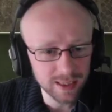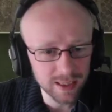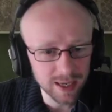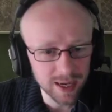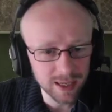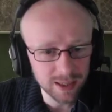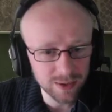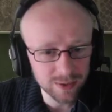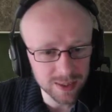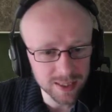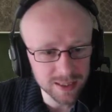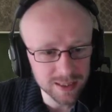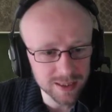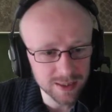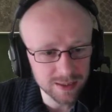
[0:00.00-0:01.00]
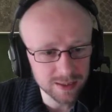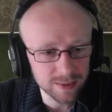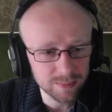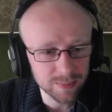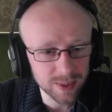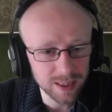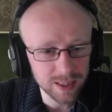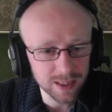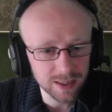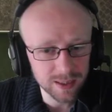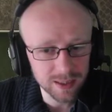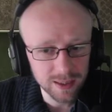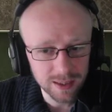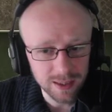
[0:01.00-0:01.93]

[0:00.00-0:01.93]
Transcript: light units to their meager.